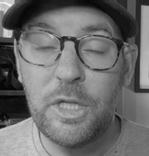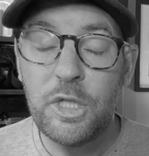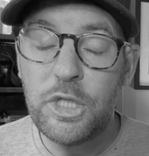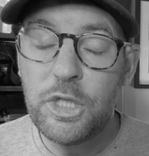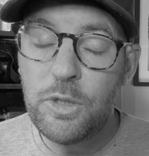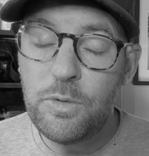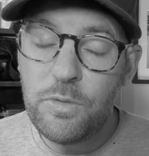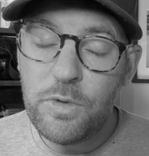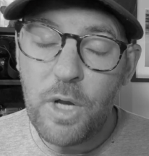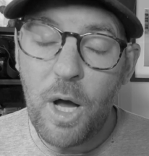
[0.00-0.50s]

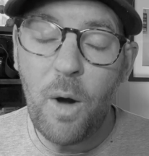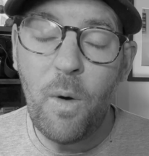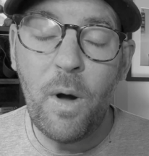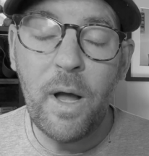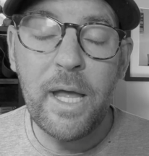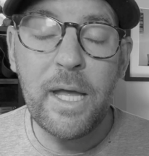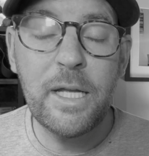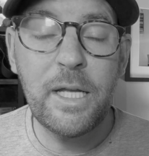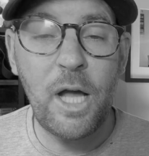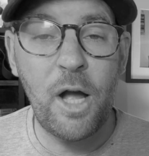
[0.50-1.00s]
You know
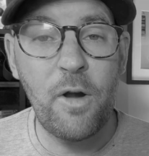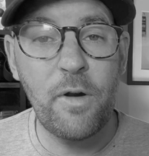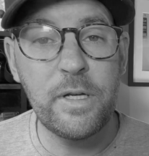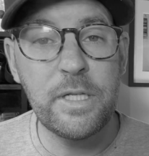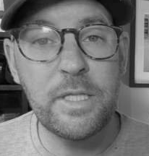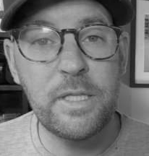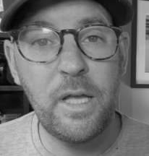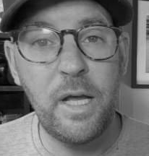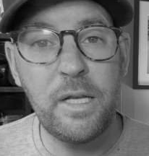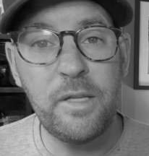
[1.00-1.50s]
I
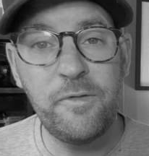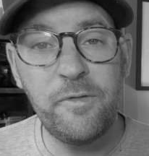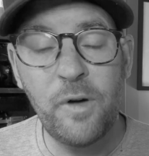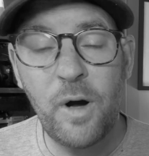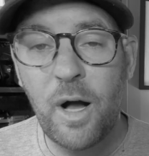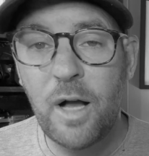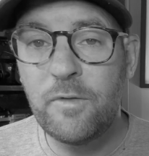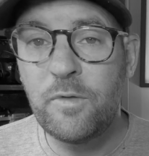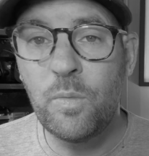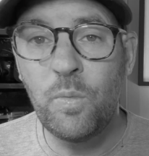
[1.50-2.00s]
encourage
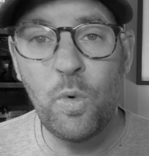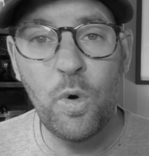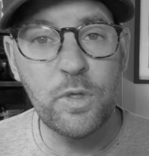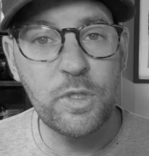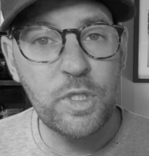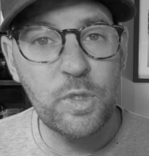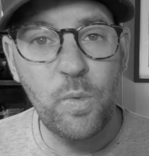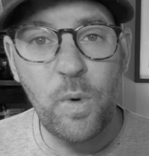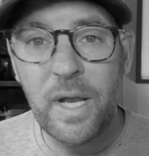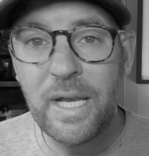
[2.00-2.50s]
35 and
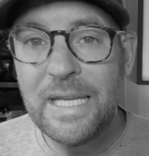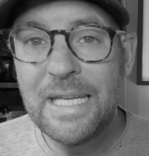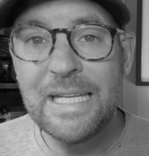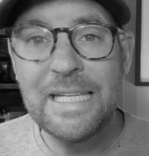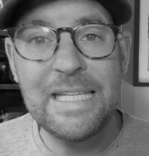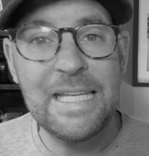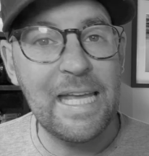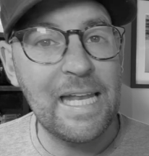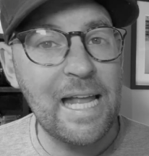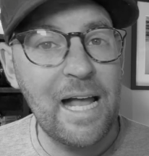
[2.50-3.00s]
120
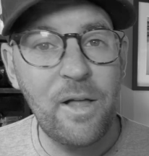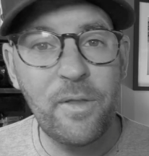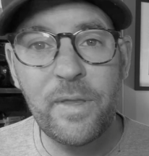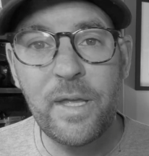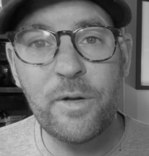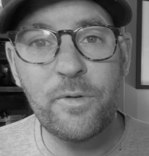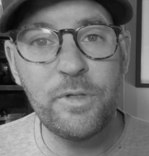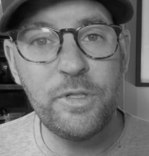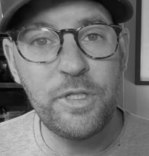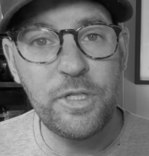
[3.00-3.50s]
and get out
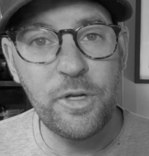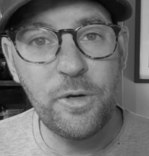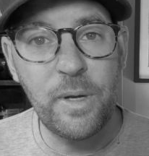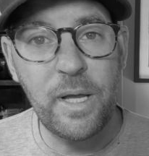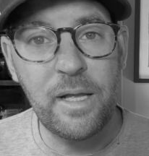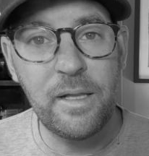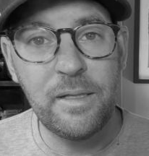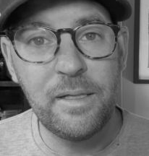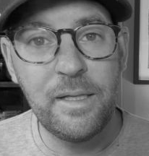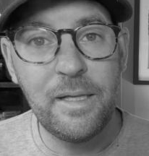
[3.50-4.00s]
there and do
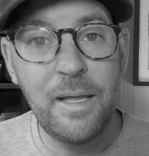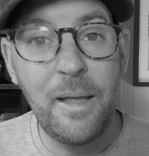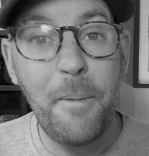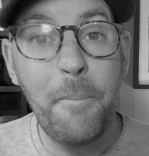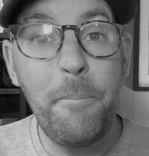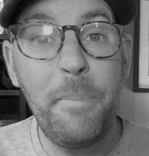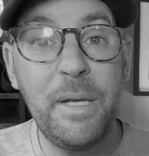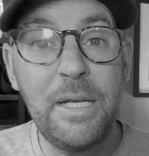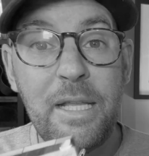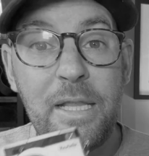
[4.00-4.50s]
it.
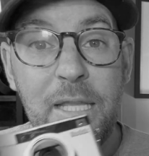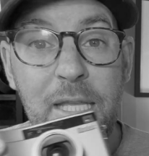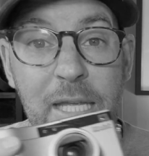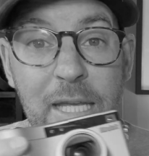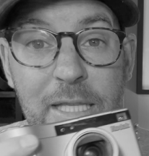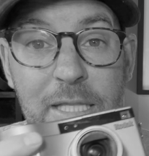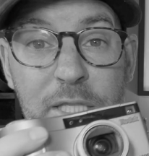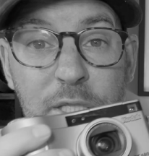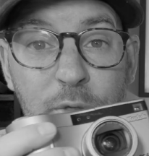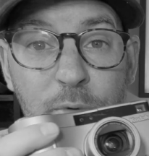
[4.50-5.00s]
But in
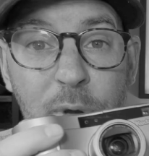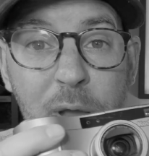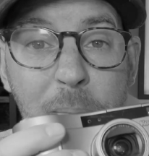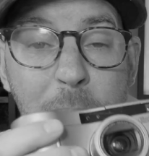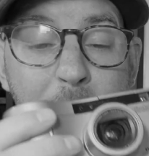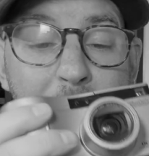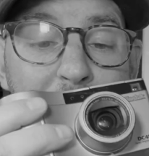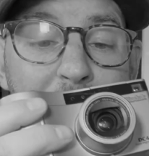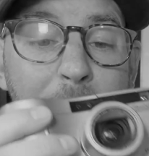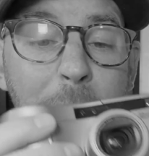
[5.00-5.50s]
the
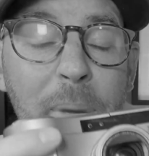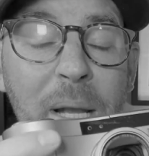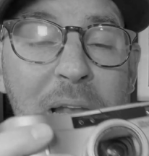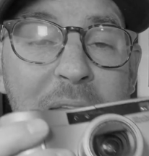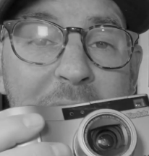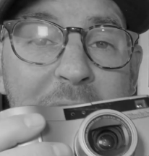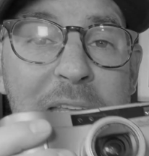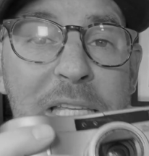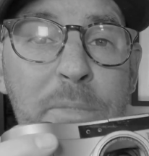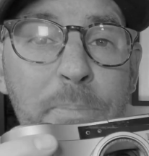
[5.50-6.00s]
interim,
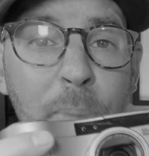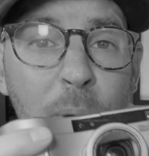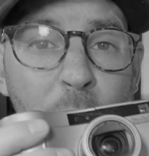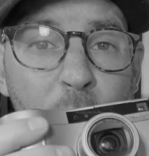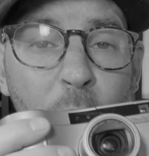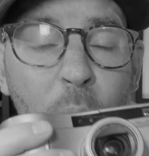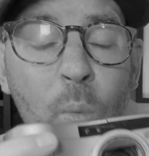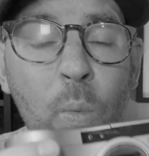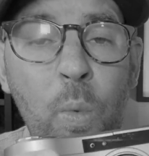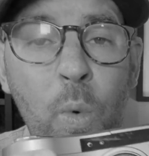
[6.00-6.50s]
please
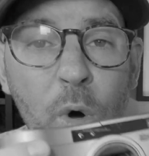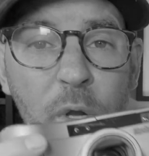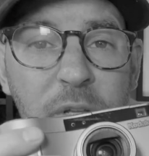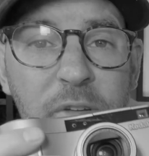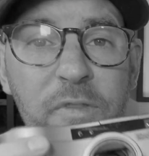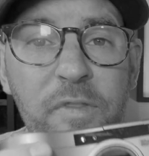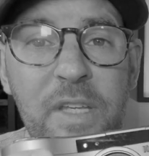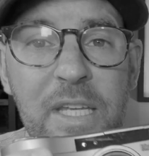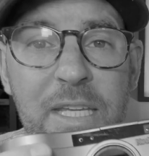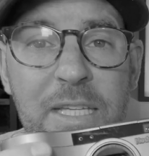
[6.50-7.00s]
put one
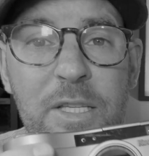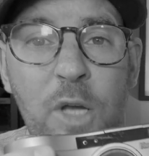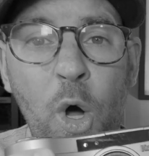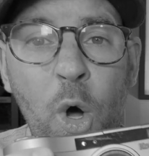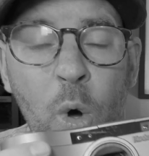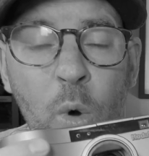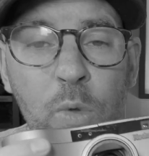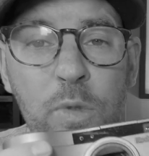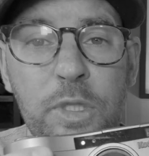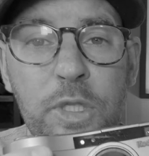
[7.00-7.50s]
of these
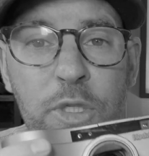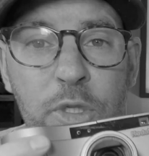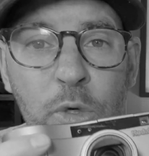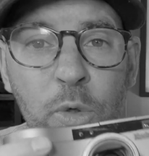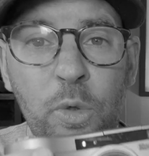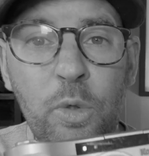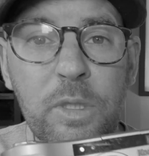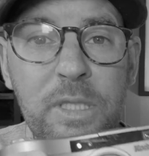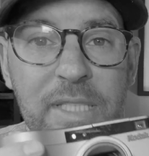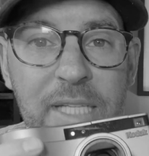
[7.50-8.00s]
old
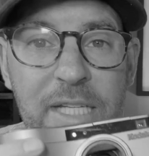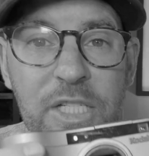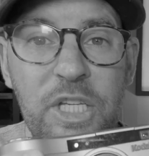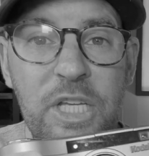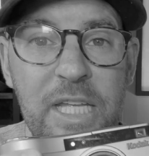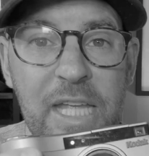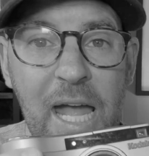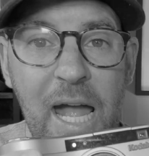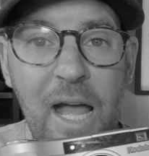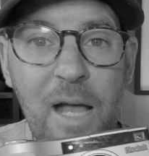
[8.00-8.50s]
school
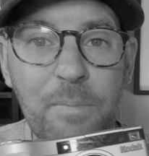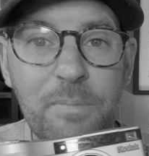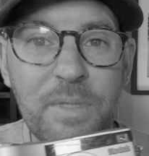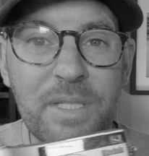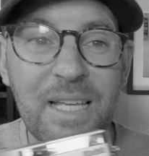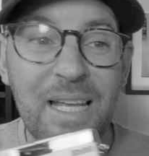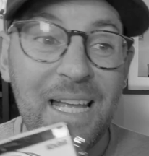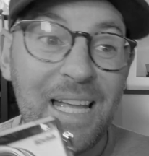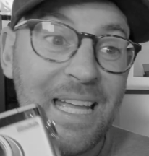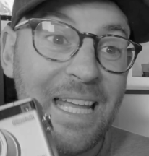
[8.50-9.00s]

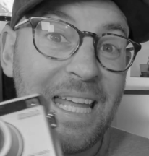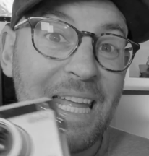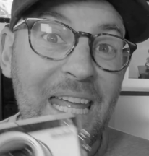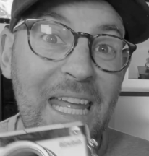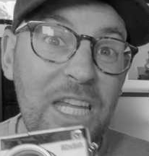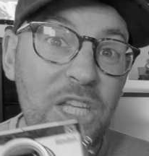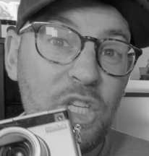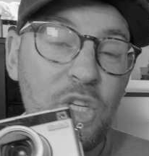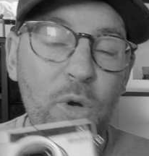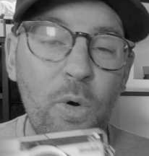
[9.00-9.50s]
Digicams
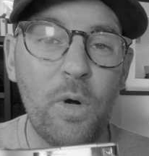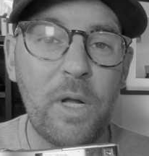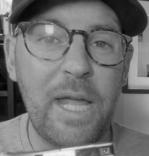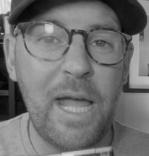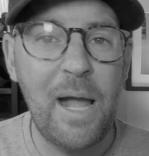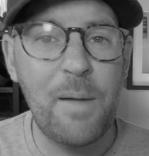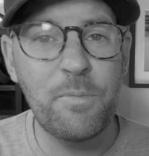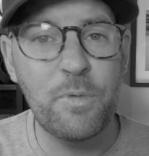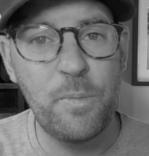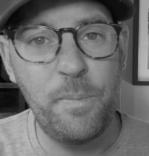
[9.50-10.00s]
in your
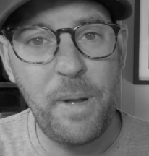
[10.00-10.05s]
camera